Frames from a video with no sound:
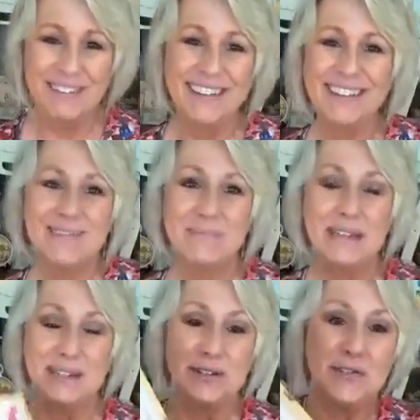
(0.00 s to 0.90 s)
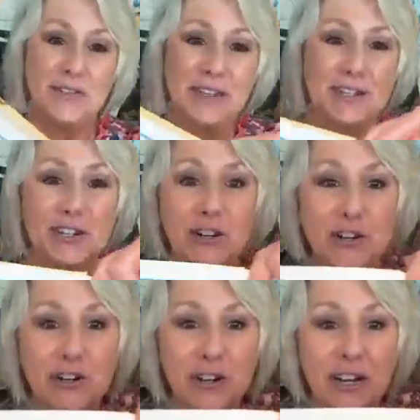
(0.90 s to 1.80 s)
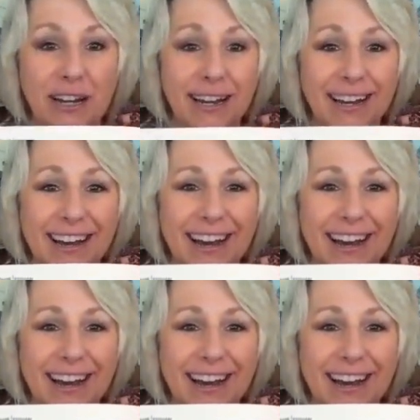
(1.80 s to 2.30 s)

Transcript: the picture for the churn.